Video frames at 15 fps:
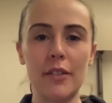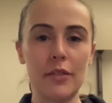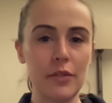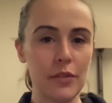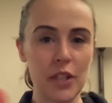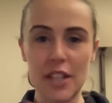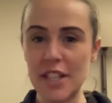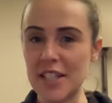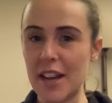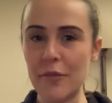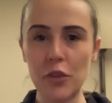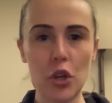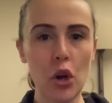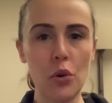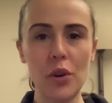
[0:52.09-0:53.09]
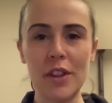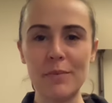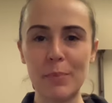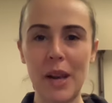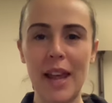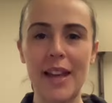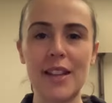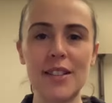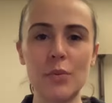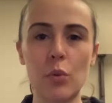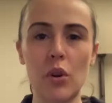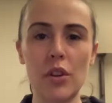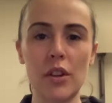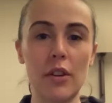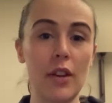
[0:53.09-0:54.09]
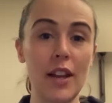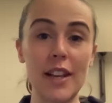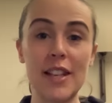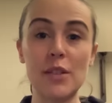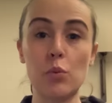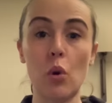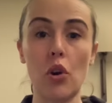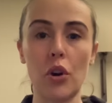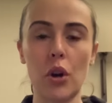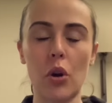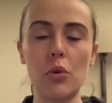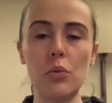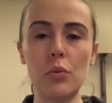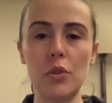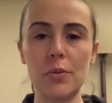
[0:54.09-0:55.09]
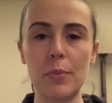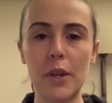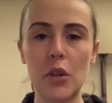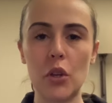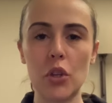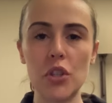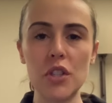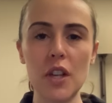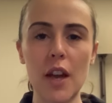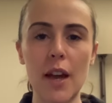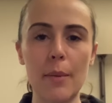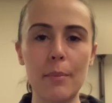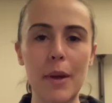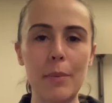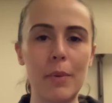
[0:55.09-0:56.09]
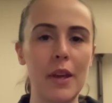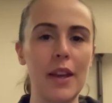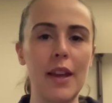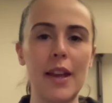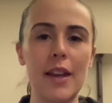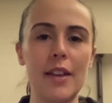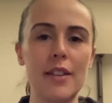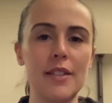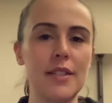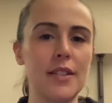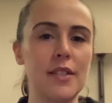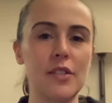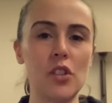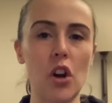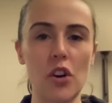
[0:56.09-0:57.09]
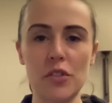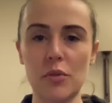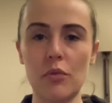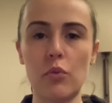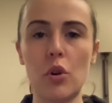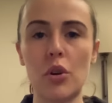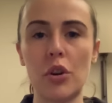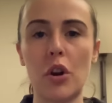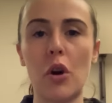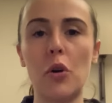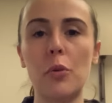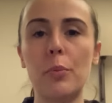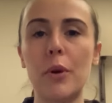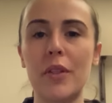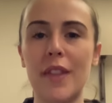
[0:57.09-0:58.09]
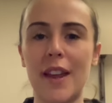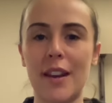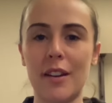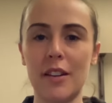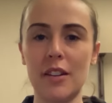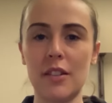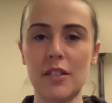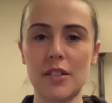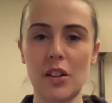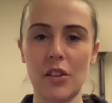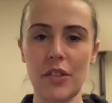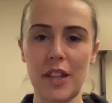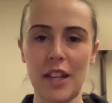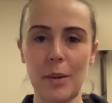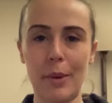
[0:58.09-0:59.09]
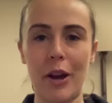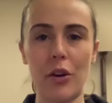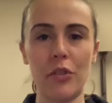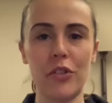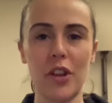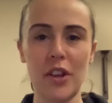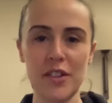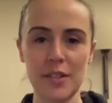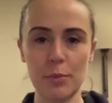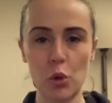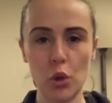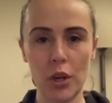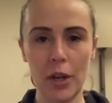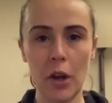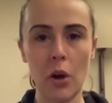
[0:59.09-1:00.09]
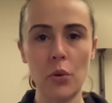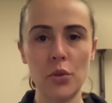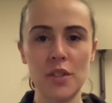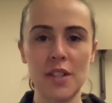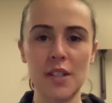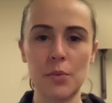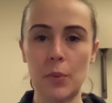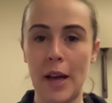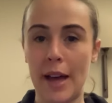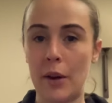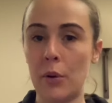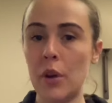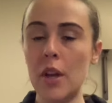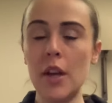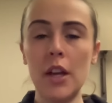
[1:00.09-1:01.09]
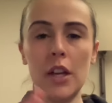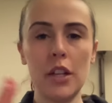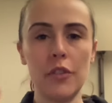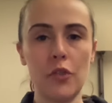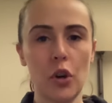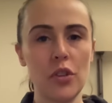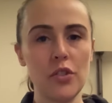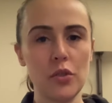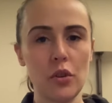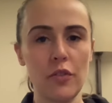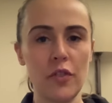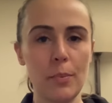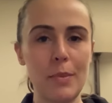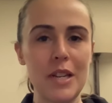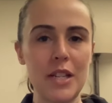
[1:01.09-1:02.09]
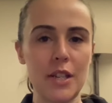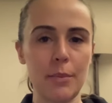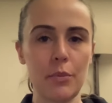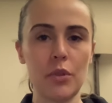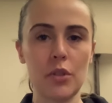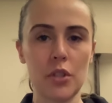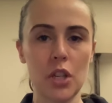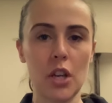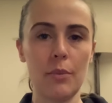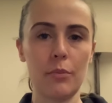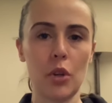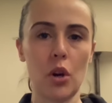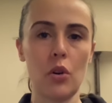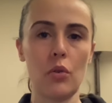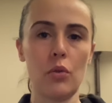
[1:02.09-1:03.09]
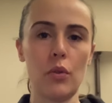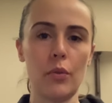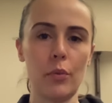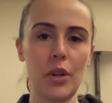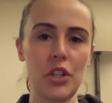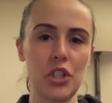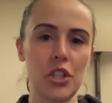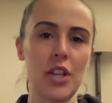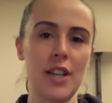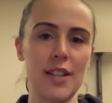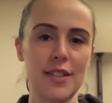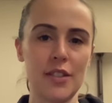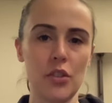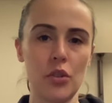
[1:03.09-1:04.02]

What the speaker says: You need to have your goal in place. At least one goal would be good. Maybe it starts with one goal, but then you start thinking about other smaller goals as well. You've got sort of your medium-term goal, which is